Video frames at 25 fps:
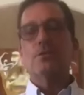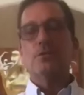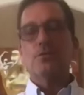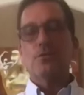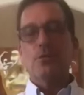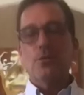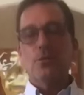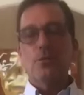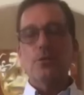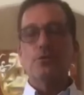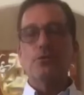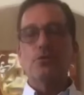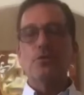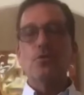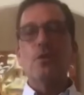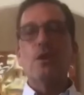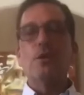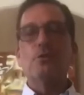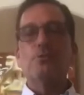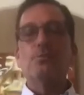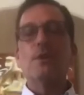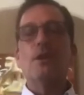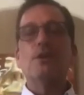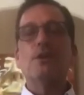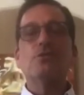they're always
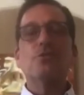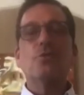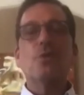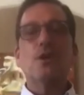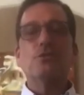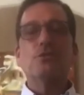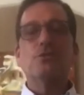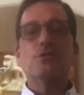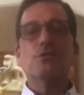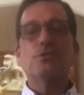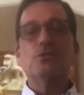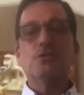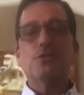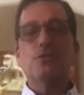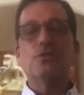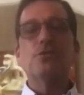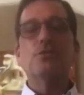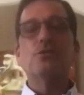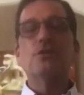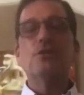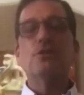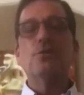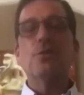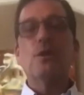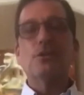US based questions,
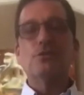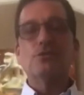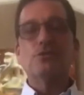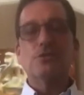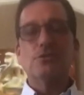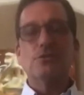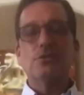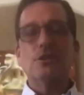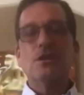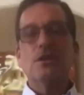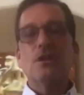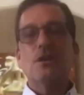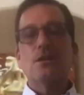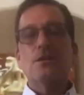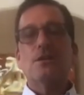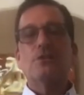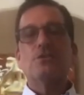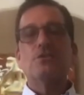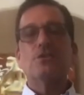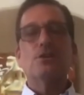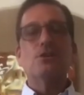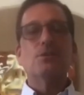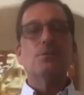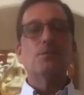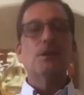security questions that
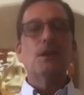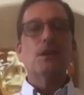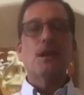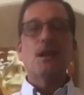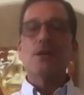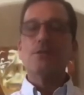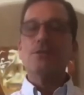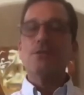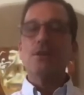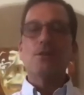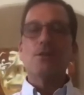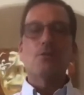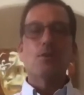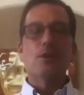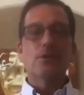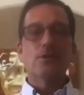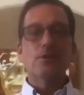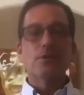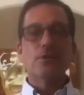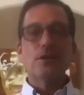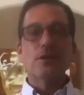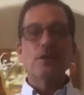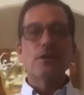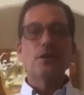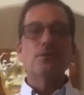you're going to be asked, like where
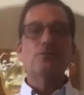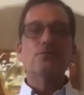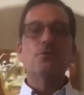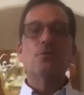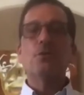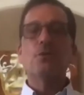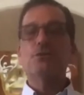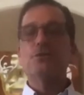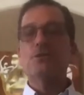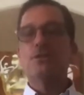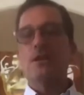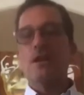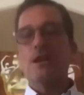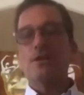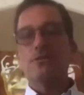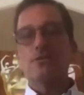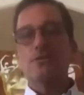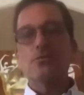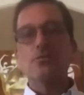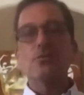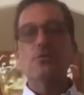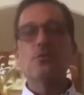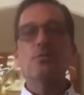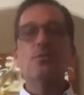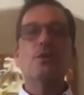you lived or what your last
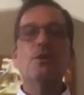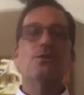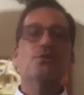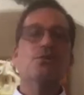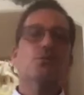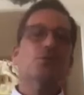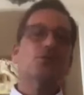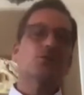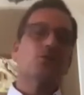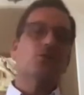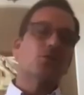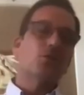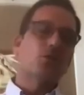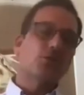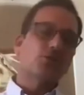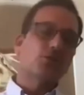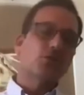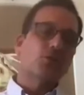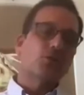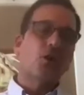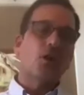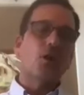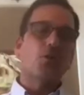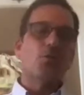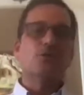school was or what your, what
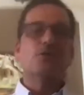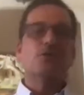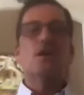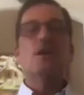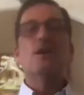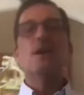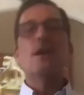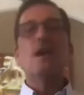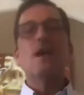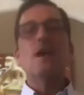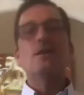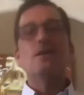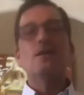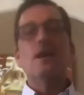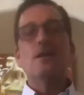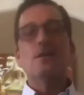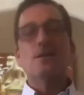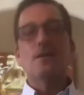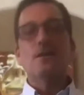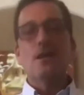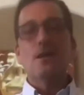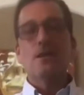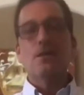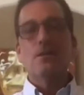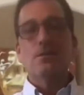your car was. And,
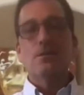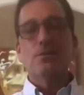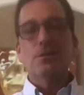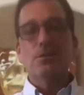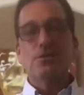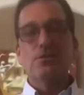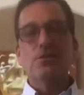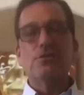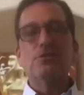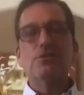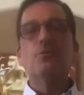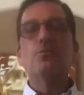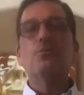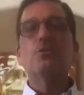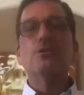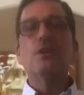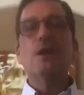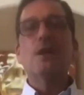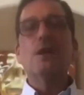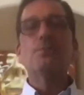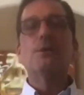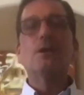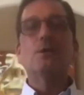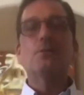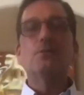and, and that the system will
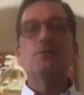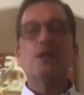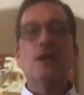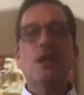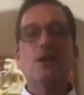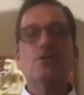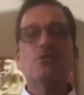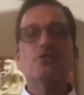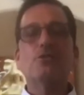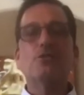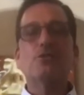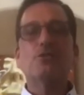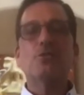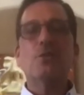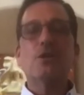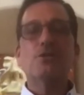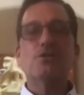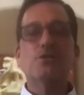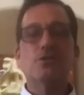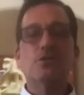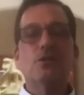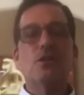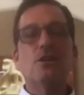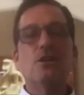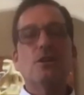not be able to ask those
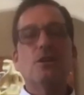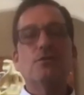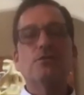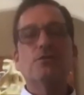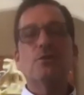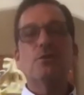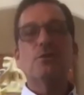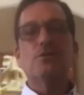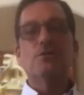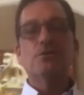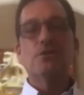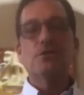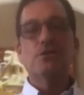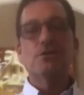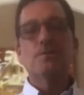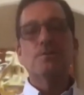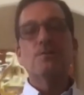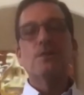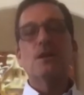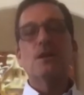questions if you're overseas.